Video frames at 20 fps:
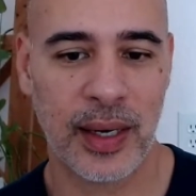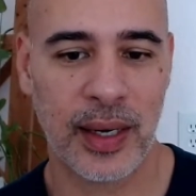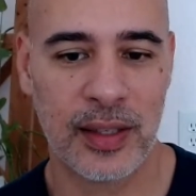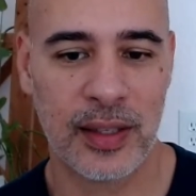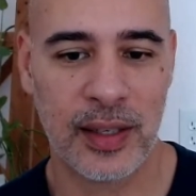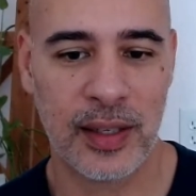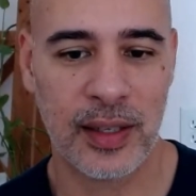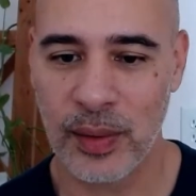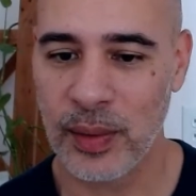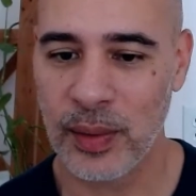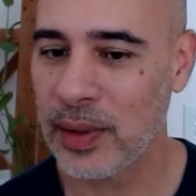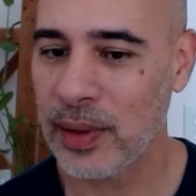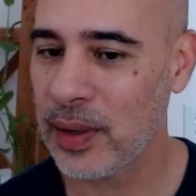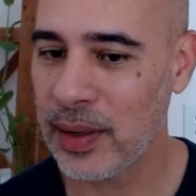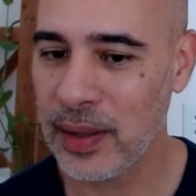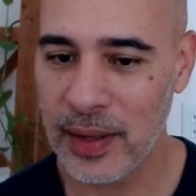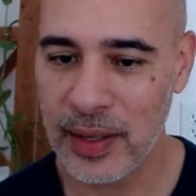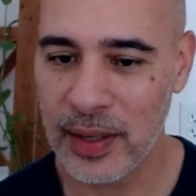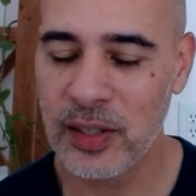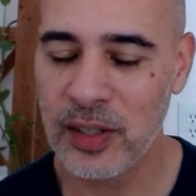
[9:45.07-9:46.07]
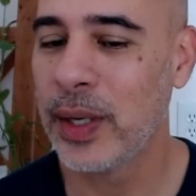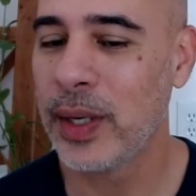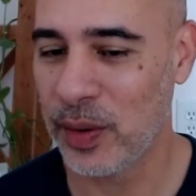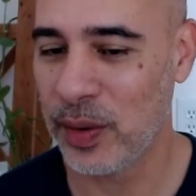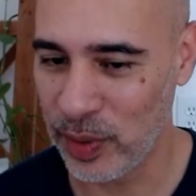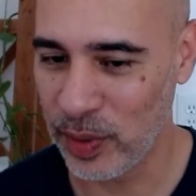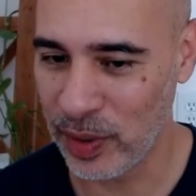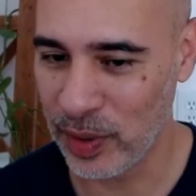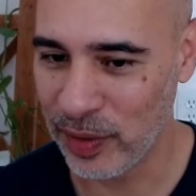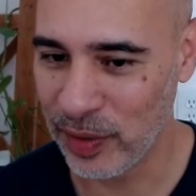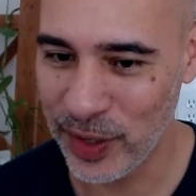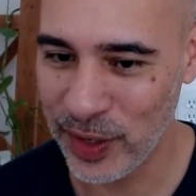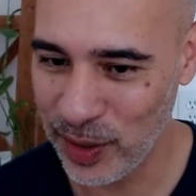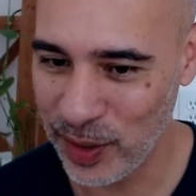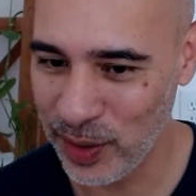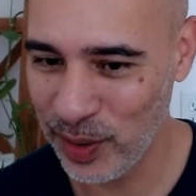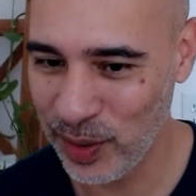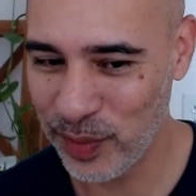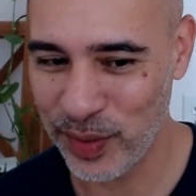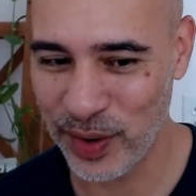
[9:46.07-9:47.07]
So this will be a
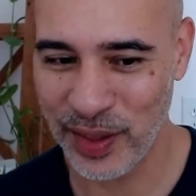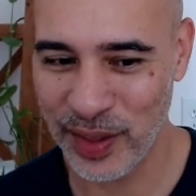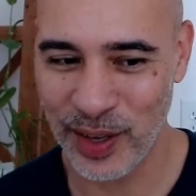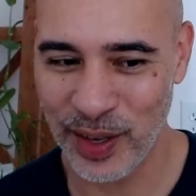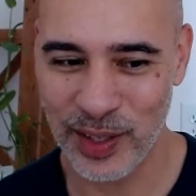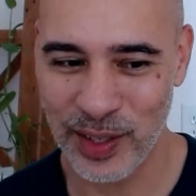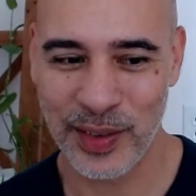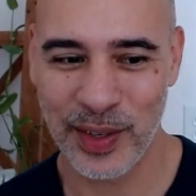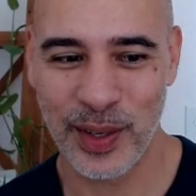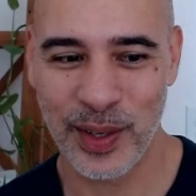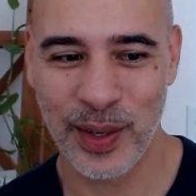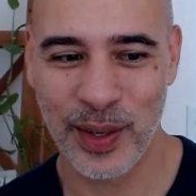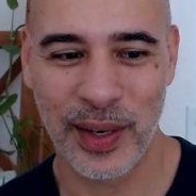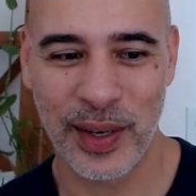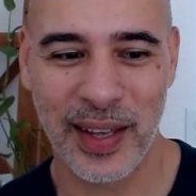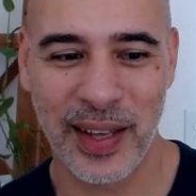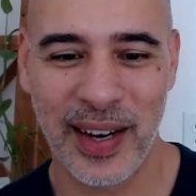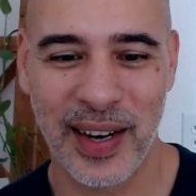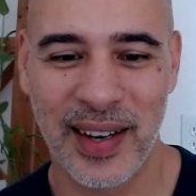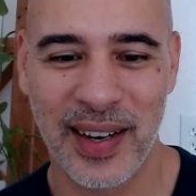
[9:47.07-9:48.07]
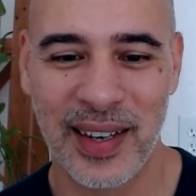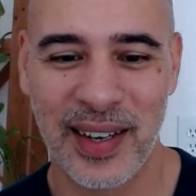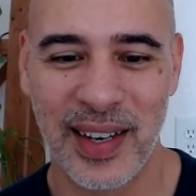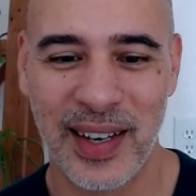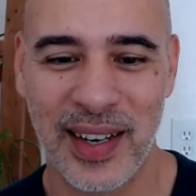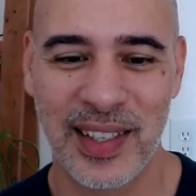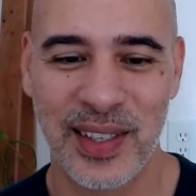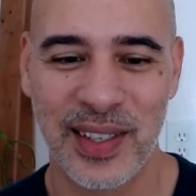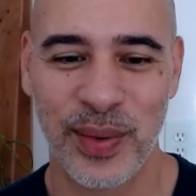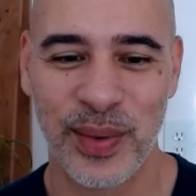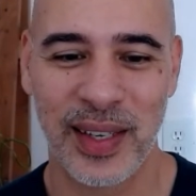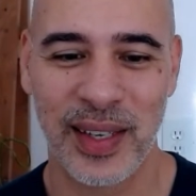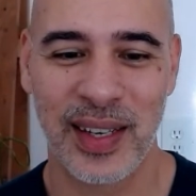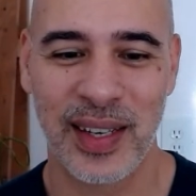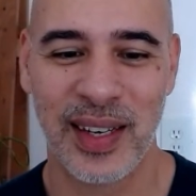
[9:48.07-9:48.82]
review for those of you who were there last week.